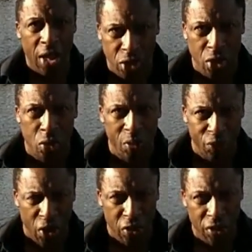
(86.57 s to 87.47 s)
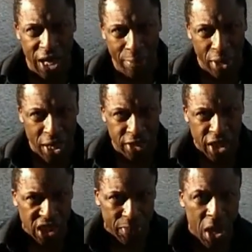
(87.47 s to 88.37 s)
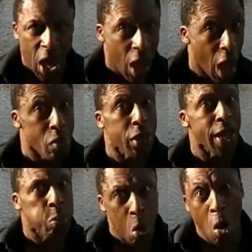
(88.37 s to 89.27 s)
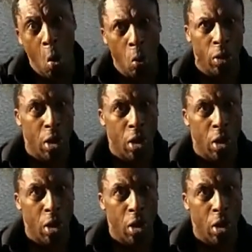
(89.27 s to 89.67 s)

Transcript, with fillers: I stood in front of the camera. He said to me, OK, Paul,